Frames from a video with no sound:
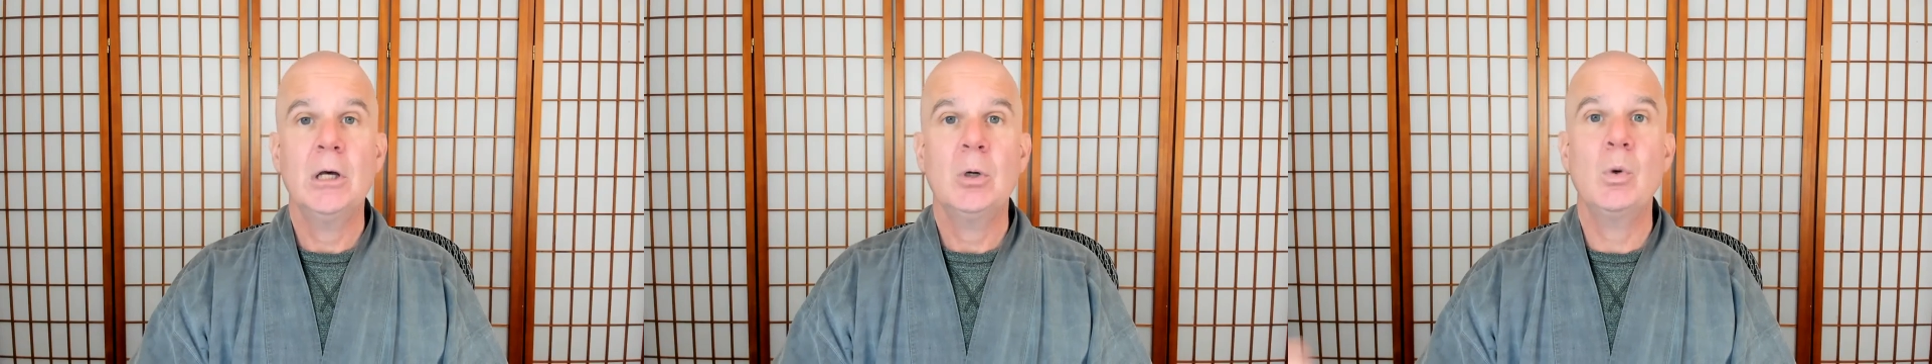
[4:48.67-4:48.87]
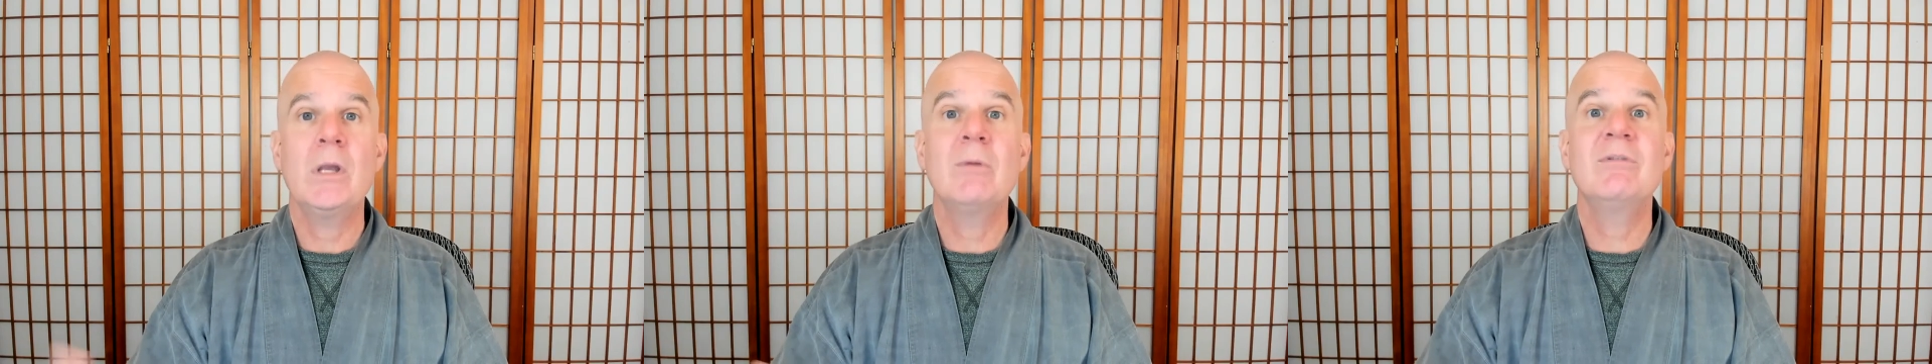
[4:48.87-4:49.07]

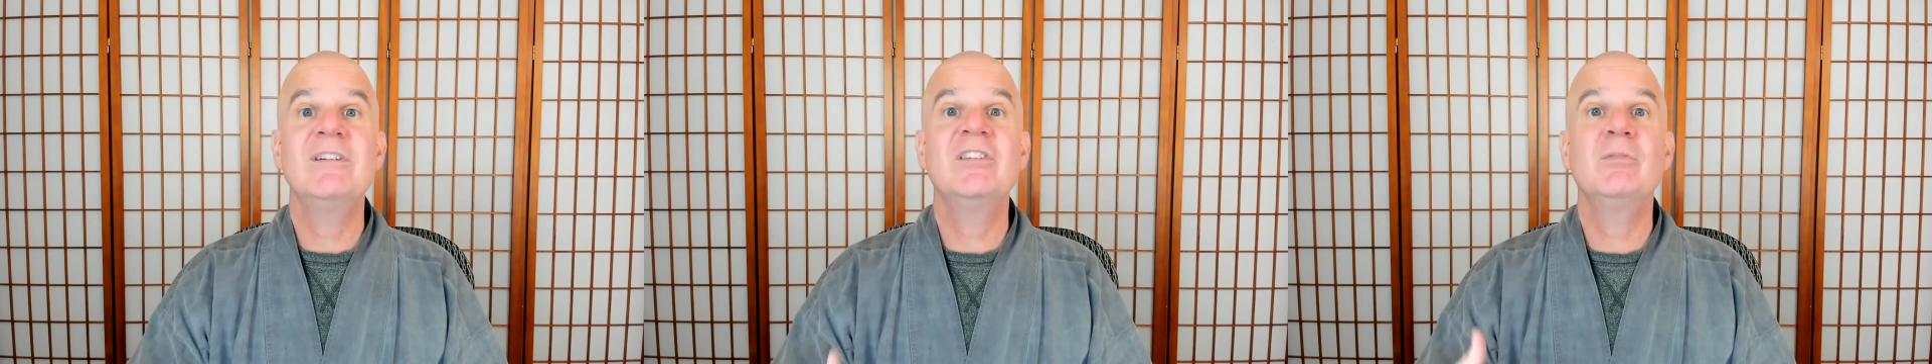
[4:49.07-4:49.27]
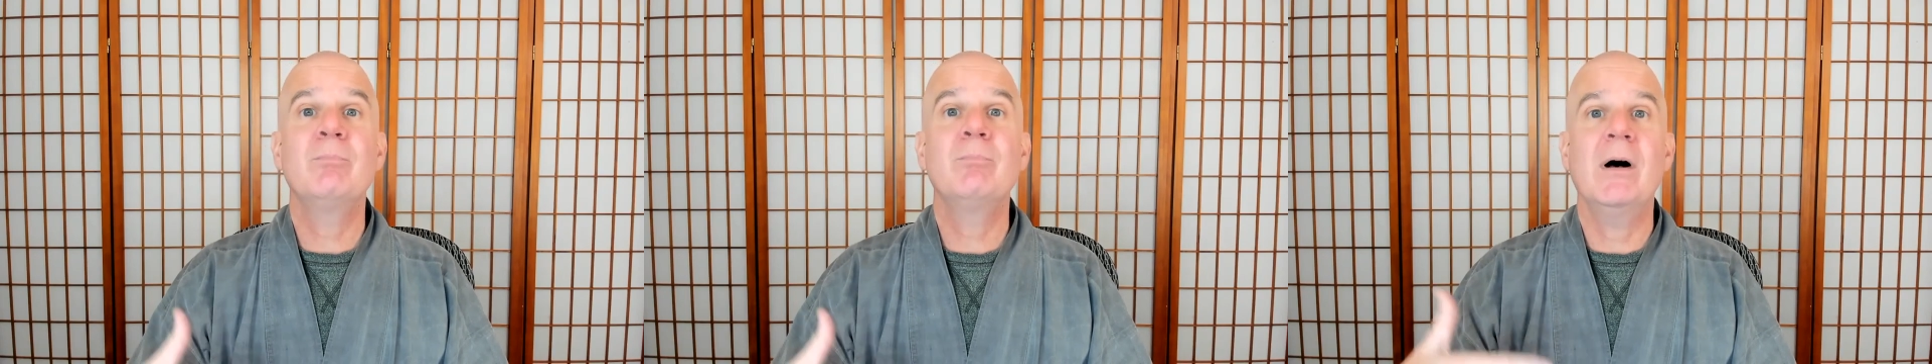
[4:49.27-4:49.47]
we
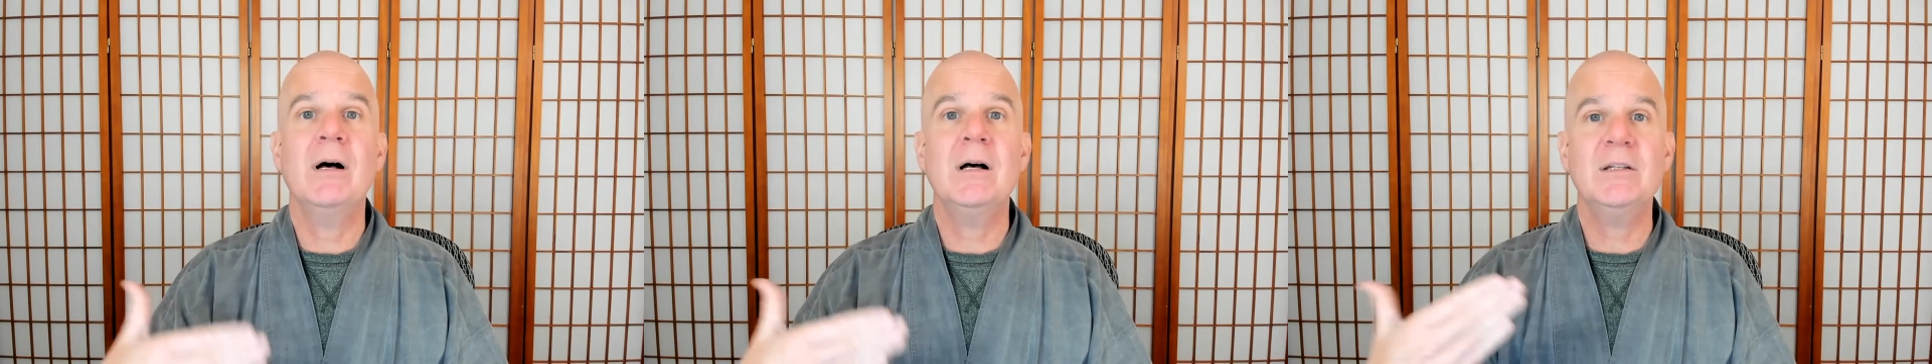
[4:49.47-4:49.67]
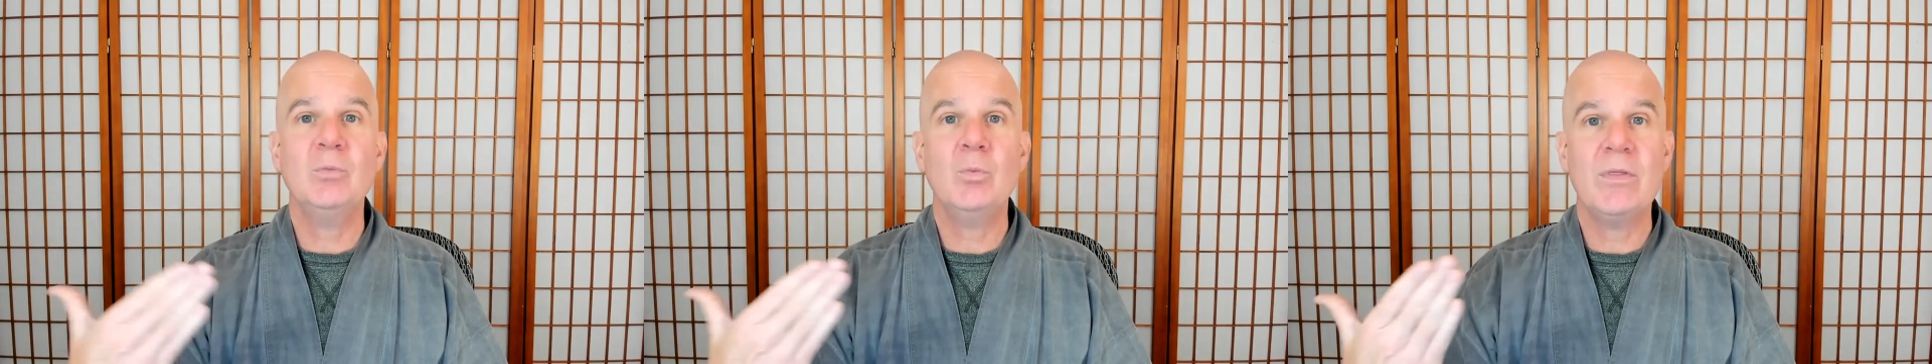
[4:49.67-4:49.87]

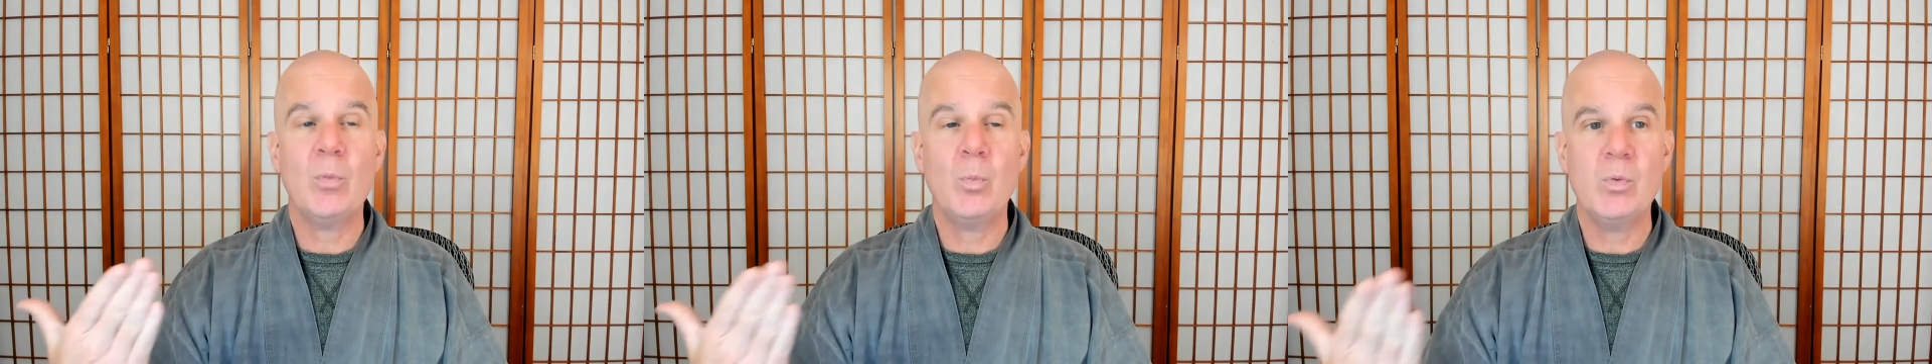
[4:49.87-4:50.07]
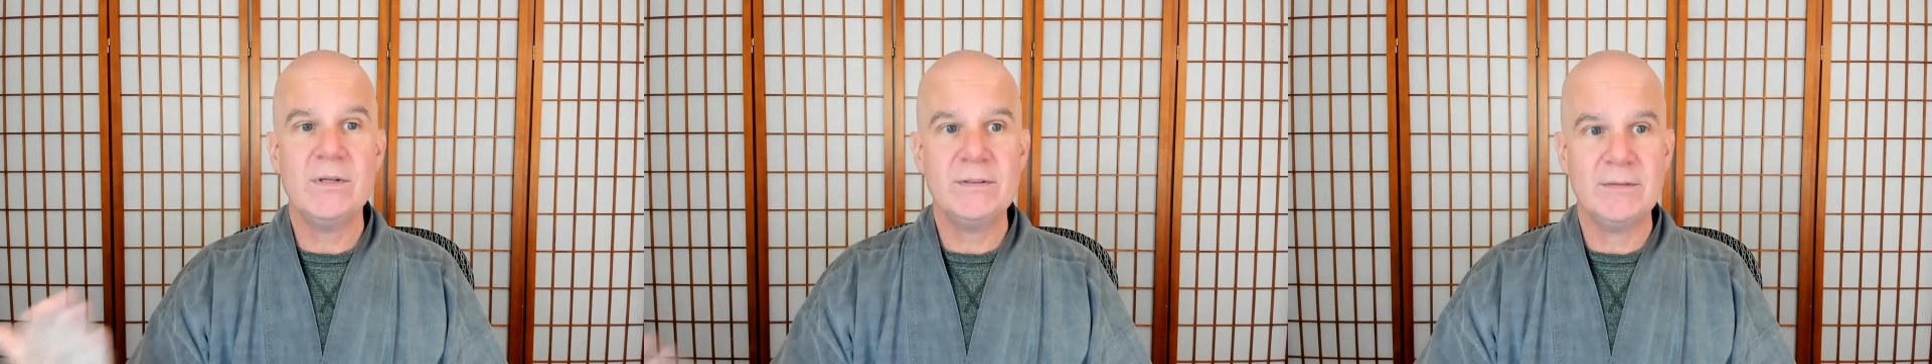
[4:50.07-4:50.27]
respond with
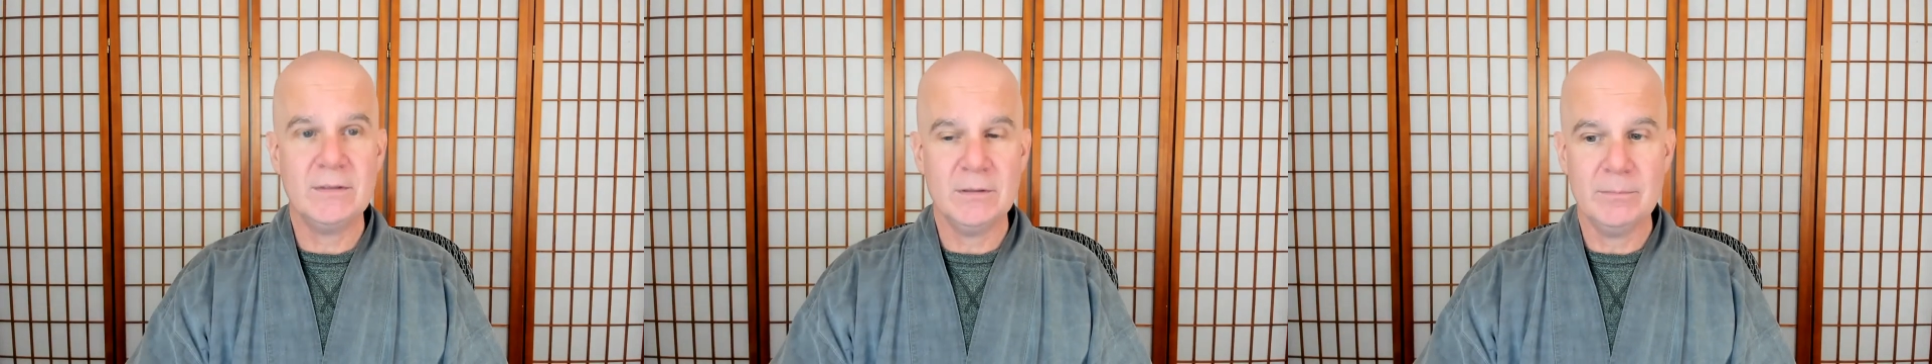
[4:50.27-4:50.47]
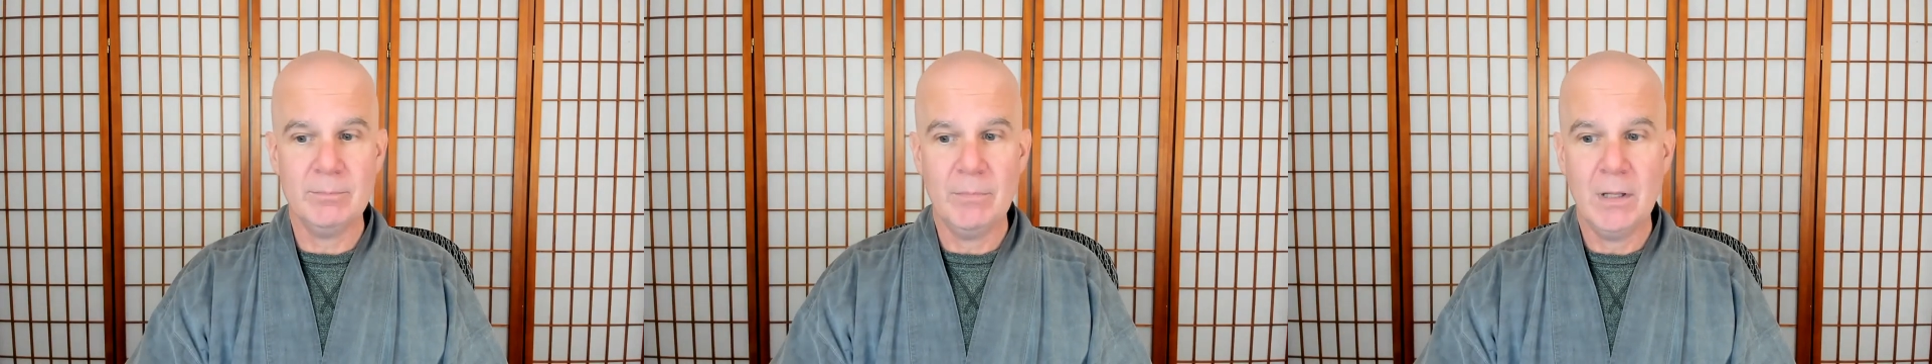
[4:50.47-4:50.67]

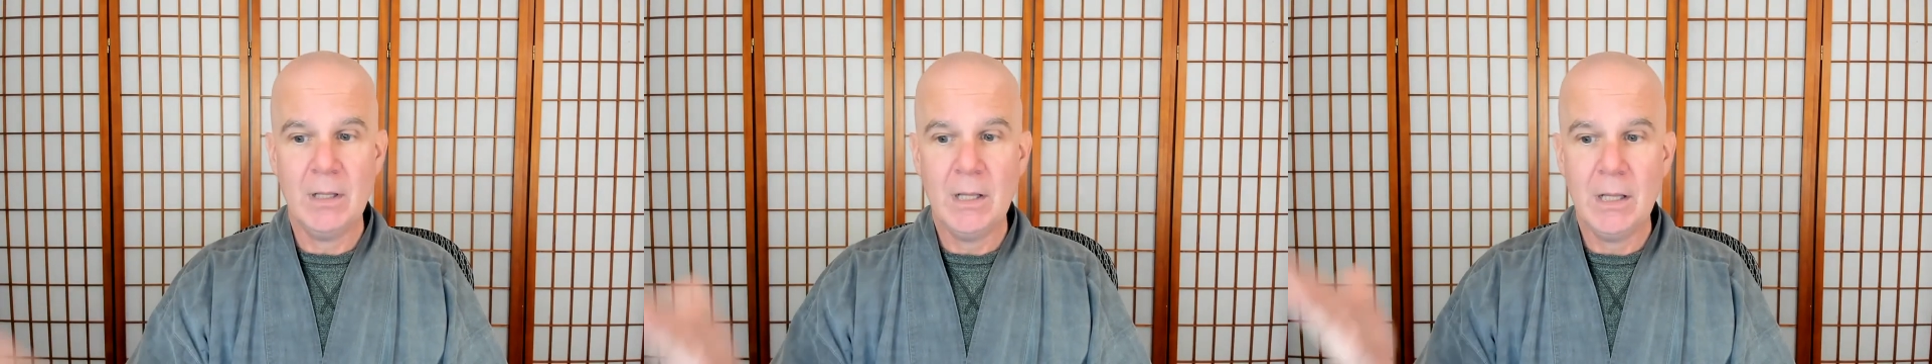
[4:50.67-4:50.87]
wisdom,